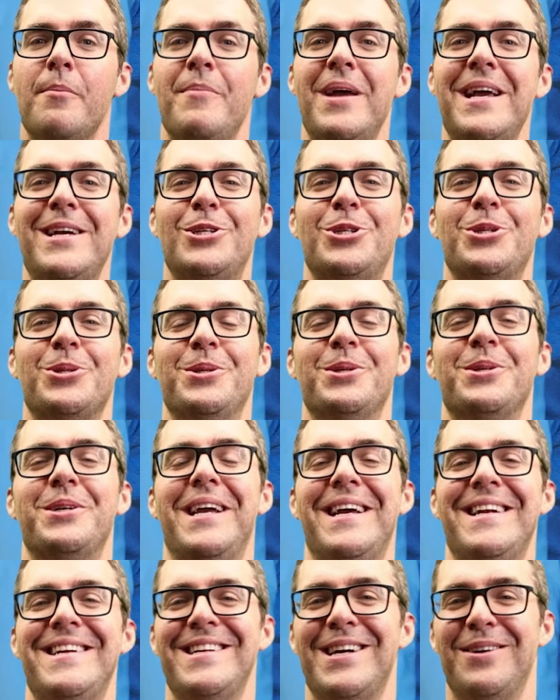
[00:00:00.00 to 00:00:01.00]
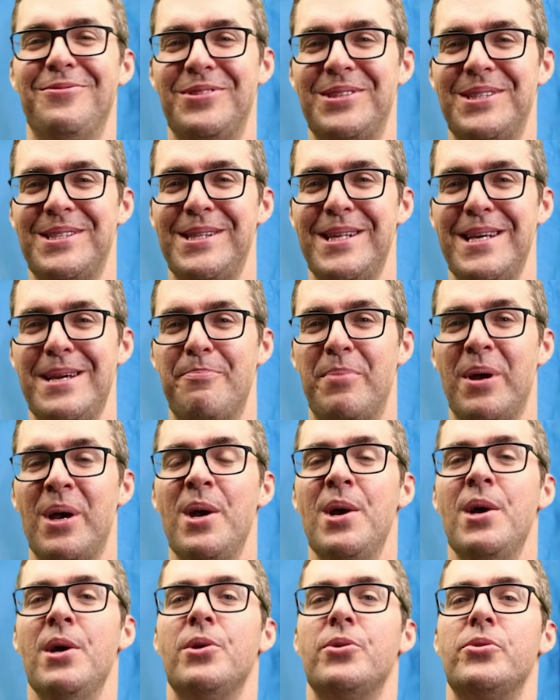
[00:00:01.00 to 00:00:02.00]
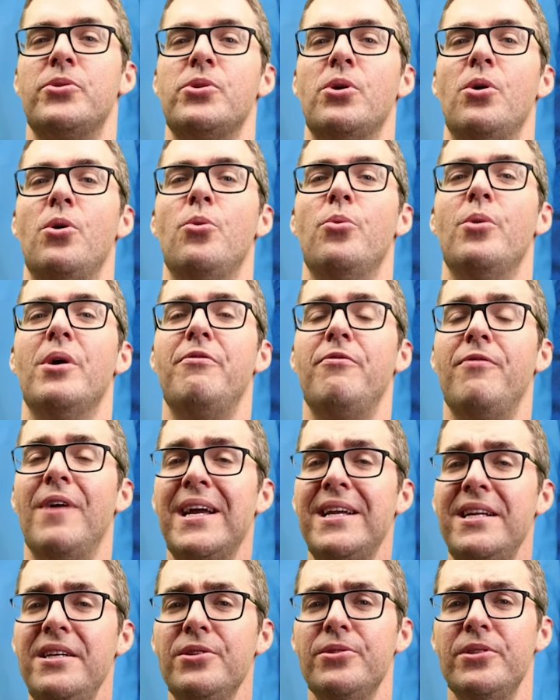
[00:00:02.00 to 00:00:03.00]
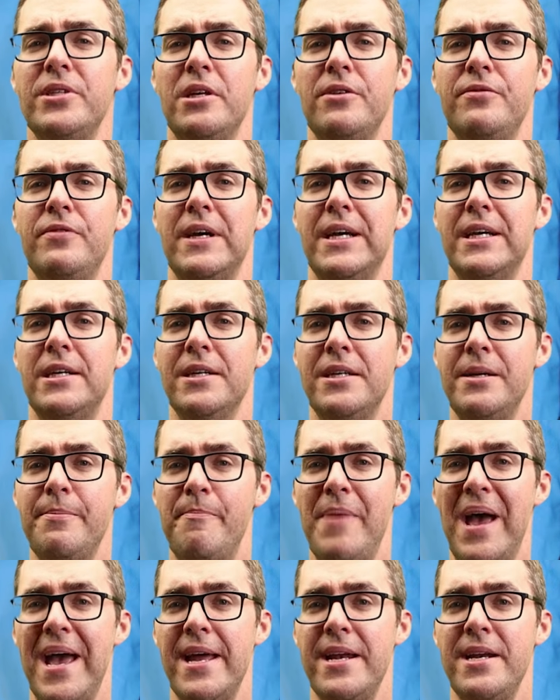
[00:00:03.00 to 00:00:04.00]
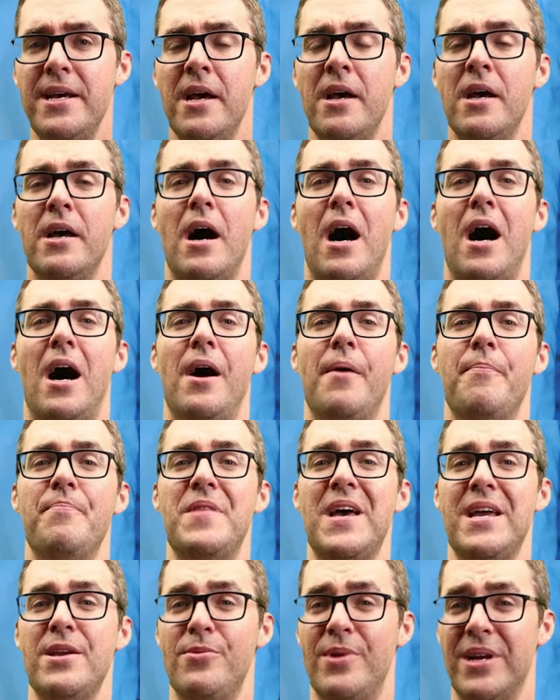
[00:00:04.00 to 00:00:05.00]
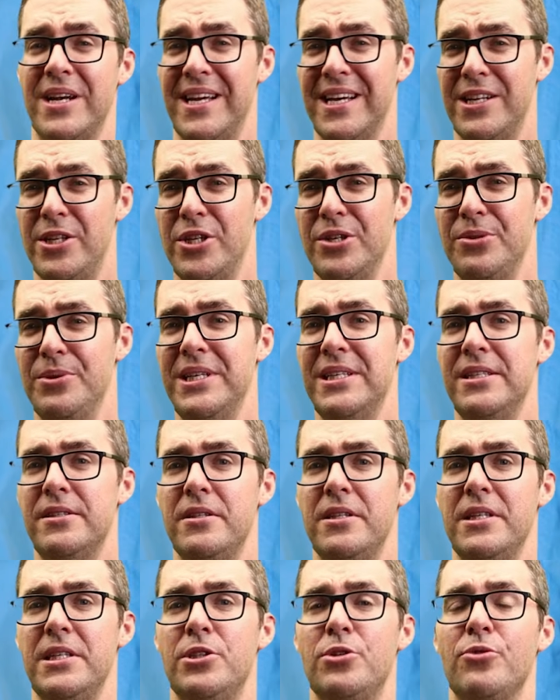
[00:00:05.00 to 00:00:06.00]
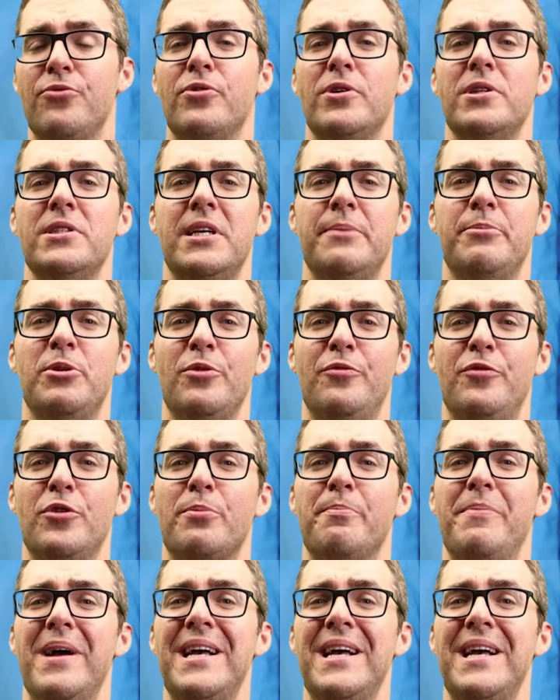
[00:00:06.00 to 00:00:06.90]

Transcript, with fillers: Make sure you're getting enough sleep. So find yourself a good bed uh, that you can get to easily. So for example, if your